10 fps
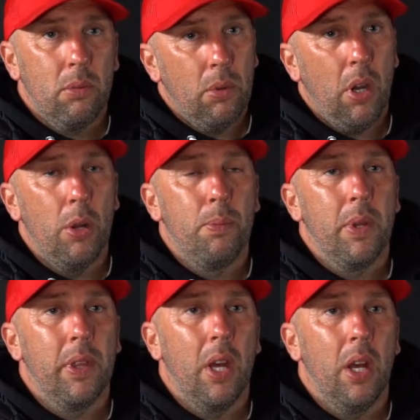we're
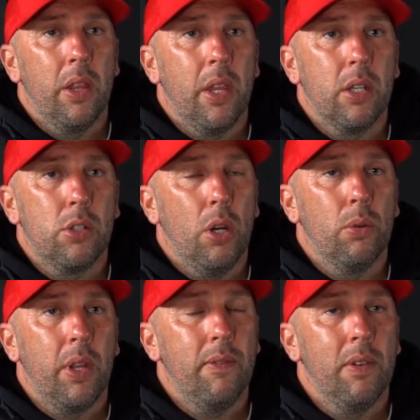hoping that
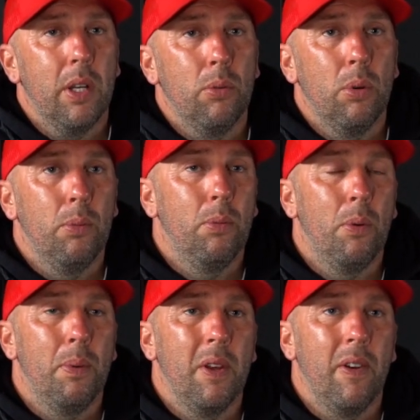Joel definitely
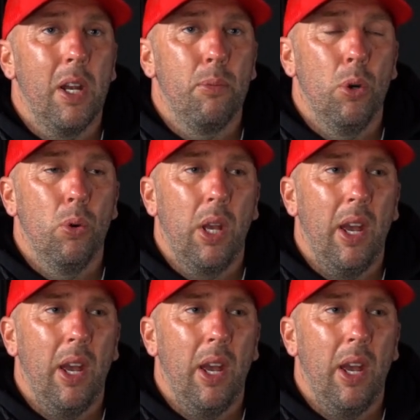will be available.